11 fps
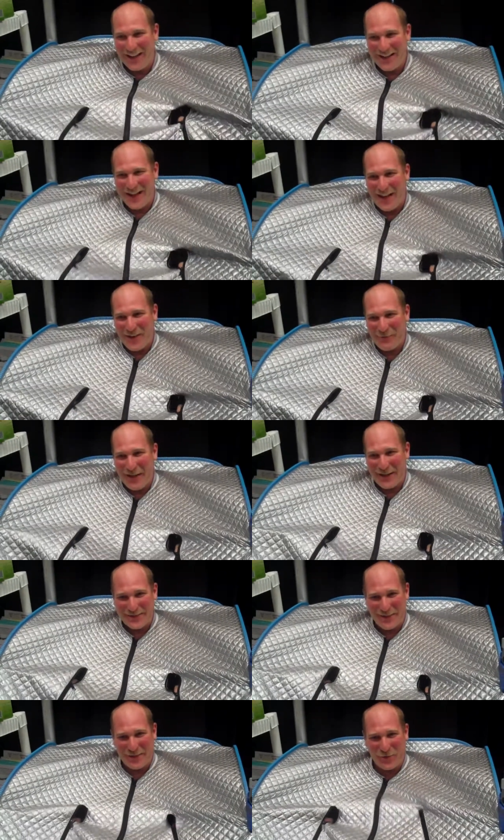Now I'm not
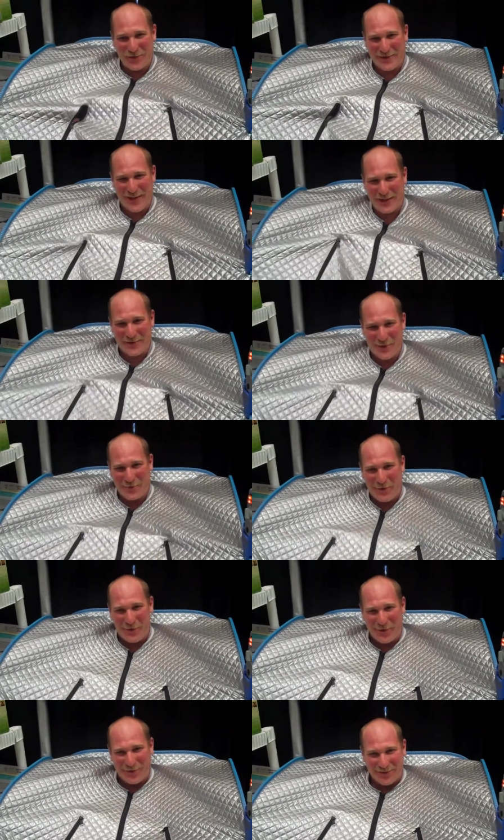6'6" no
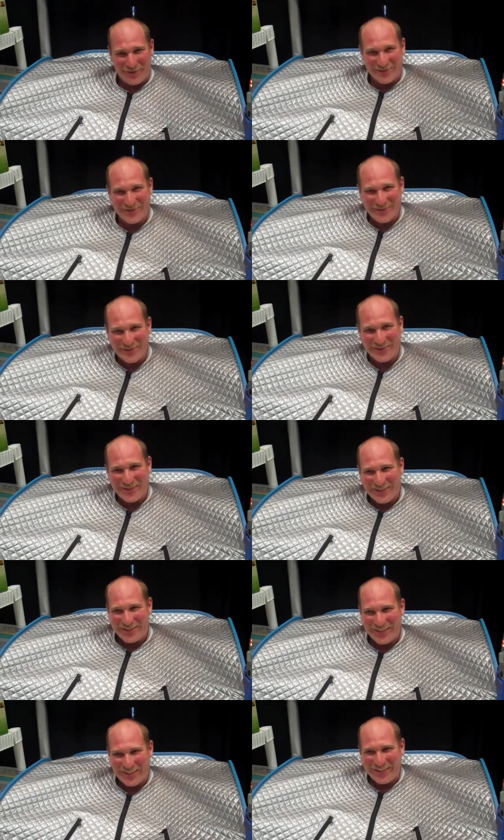more.
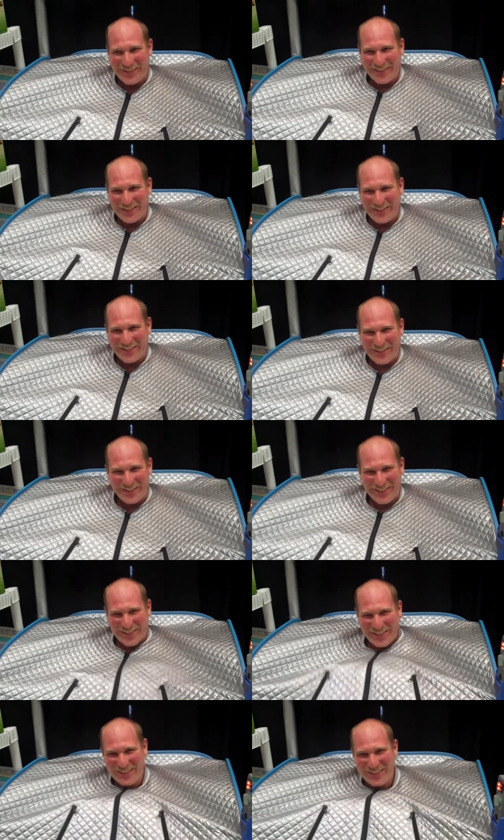You know,
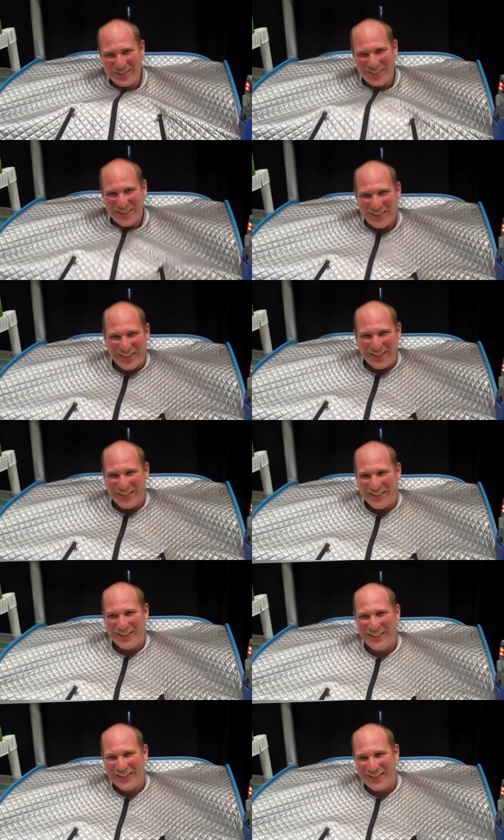I was amazed how
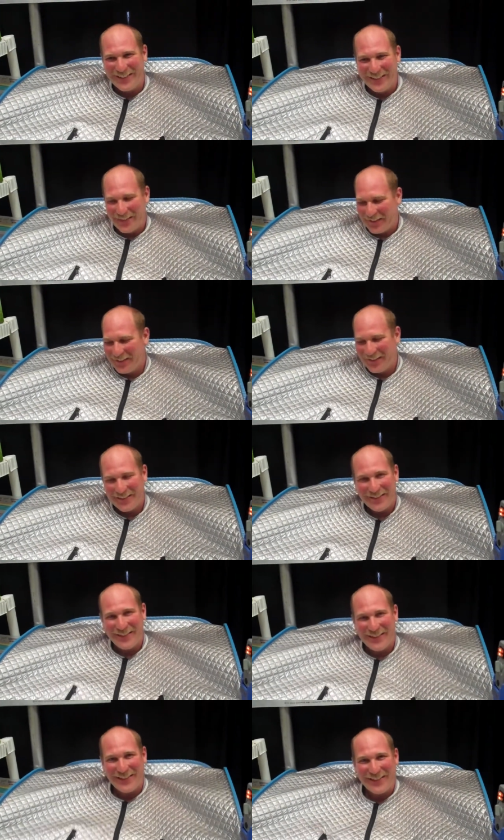flexible you were. Now you
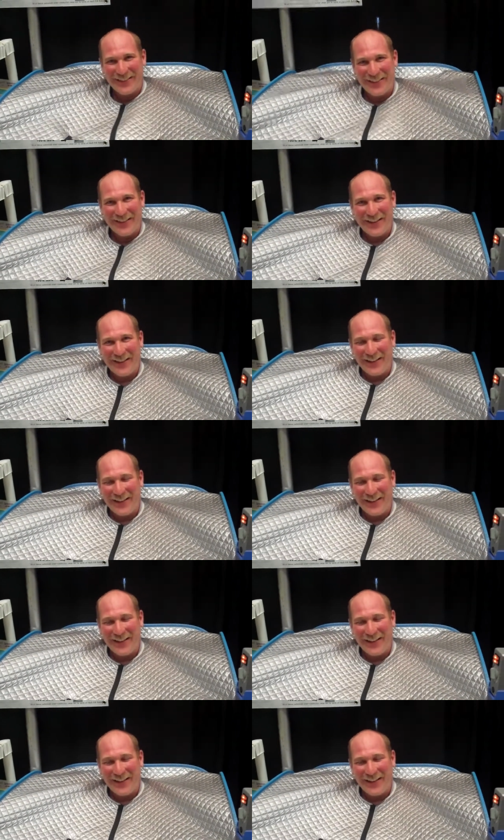lost your feet.